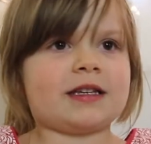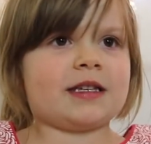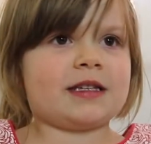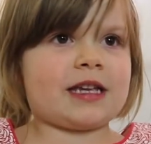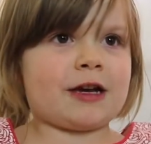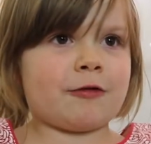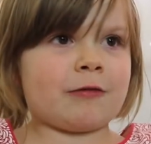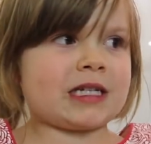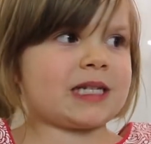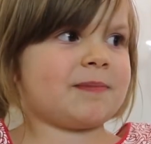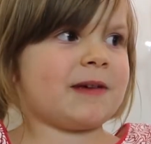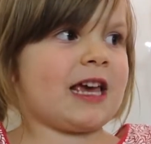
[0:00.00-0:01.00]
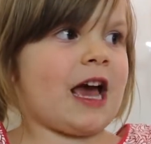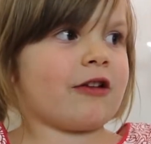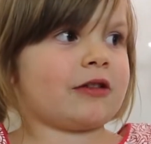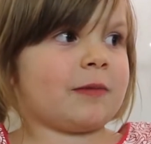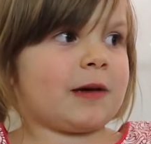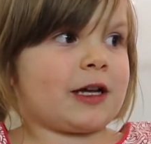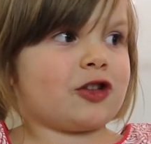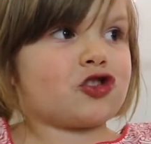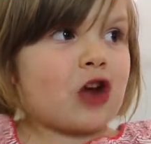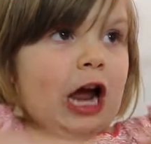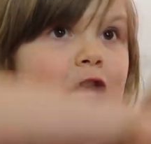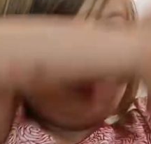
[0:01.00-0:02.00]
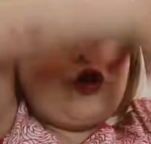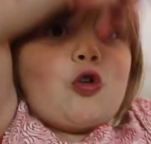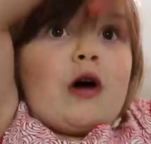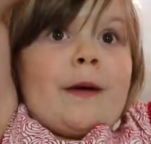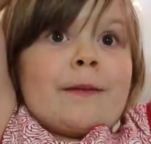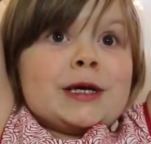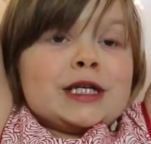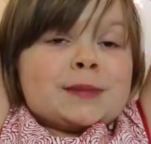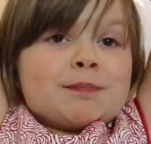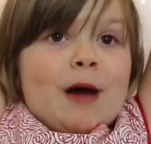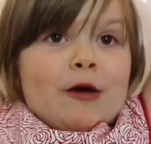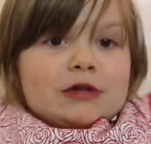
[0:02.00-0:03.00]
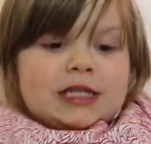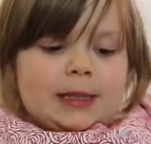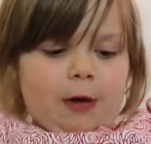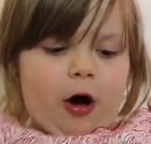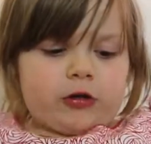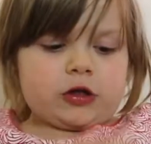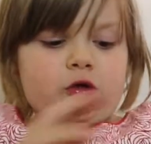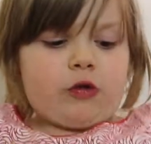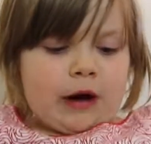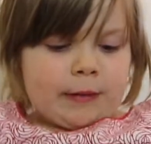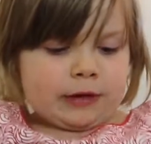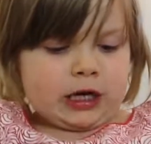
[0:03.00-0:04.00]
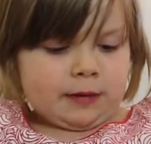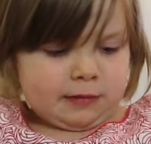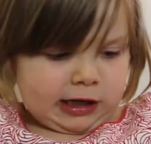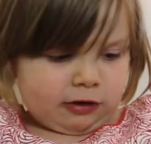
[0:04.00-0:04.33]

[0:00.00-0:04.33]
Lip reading: say a recipe how to make ginormous bouncy balls. So let me get my